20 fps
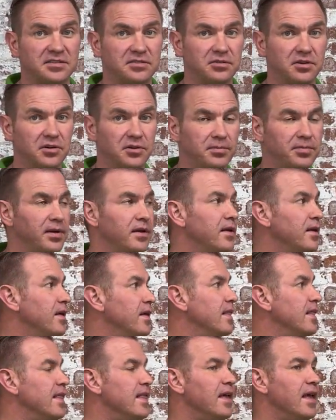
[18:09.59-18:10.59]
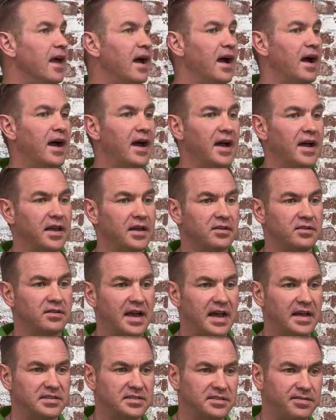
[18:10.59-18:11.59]
globe,
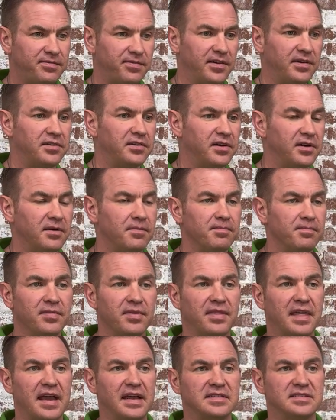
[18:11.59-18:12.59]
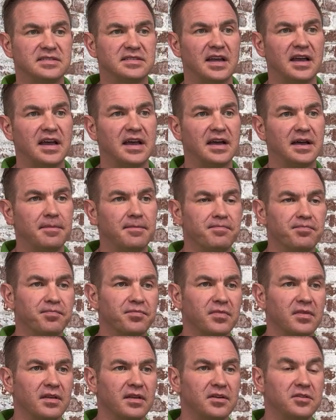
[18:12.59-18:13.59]
glass filler that's
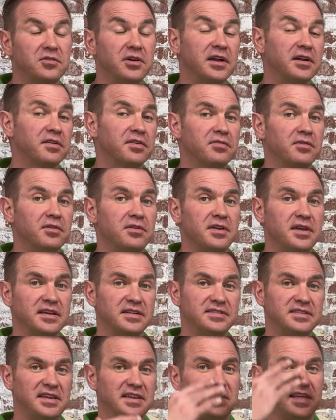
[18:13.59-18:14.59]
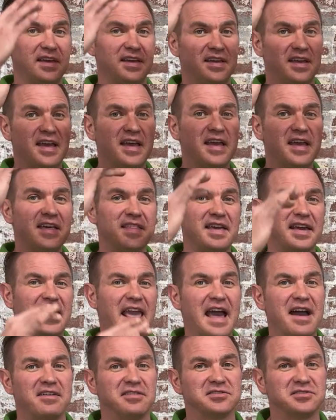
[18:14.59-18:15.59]
clear through. You can see the
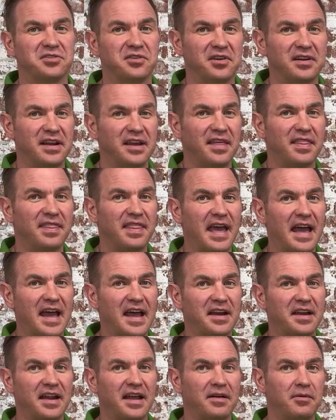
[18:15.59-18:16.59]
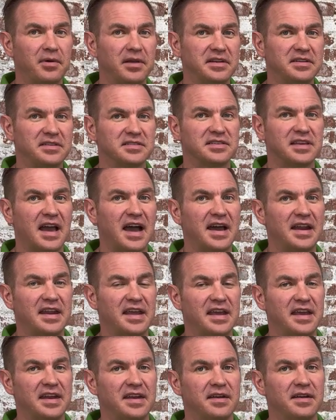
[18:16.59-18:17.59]
gallons on it. That we just got
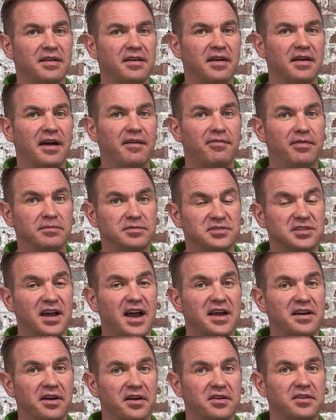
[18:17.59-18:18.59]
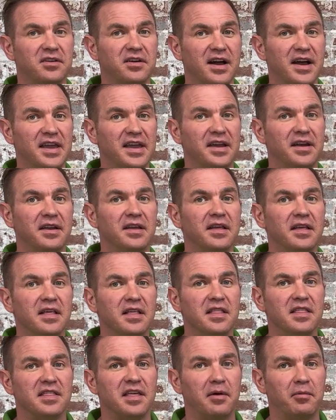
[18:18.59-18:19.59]
in from John, our client,
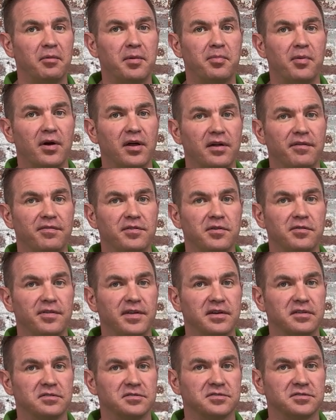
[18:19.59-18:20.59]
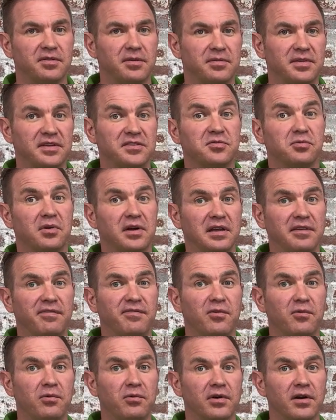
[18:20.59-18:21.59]
that we bought a few vehicles from, the
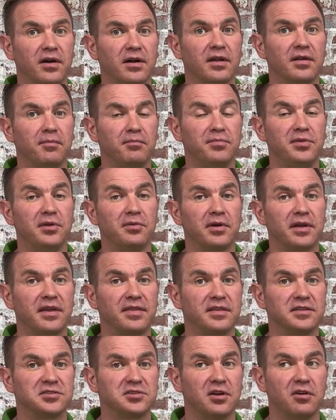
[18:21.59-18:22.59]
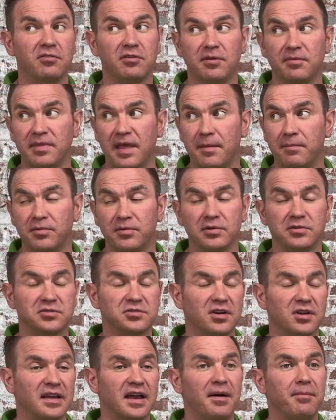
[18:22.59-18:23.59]
24 Buick in the showroom, that blue
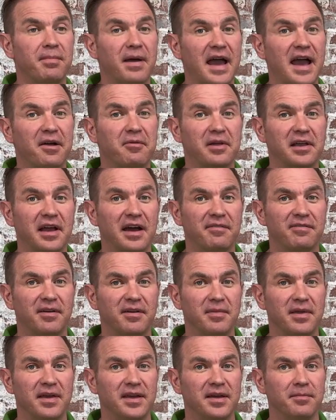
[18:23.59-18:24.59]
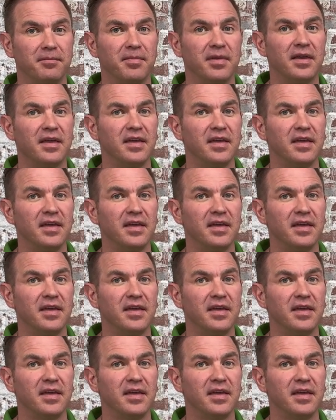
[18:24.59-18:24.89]
truck out back we got from him.